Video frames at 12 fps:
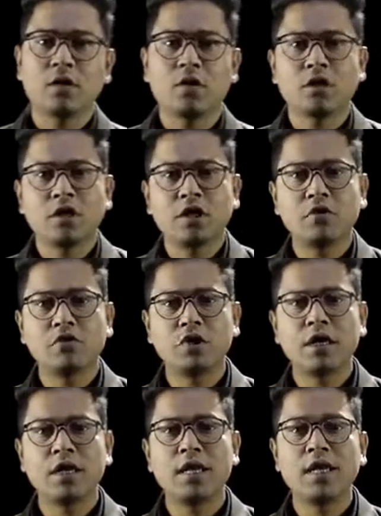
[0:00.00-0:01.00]

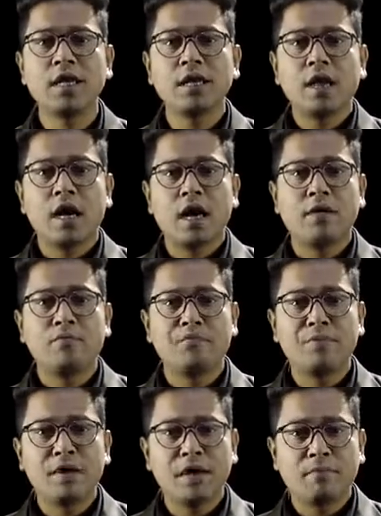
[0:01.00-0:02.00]
Constitutionally,
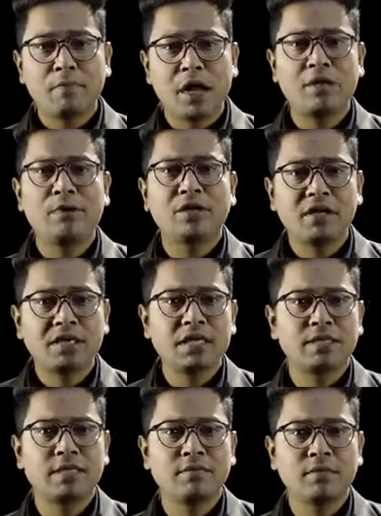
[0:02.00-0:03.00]
a parliamentary
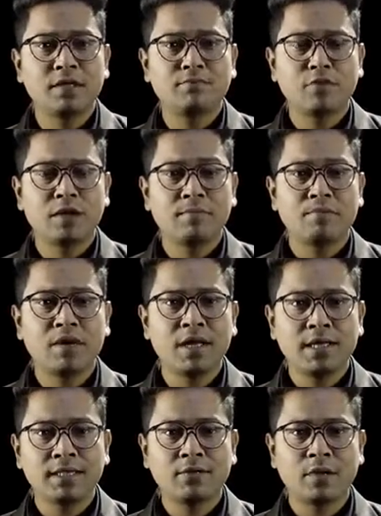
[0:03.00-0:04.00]
system is put in place.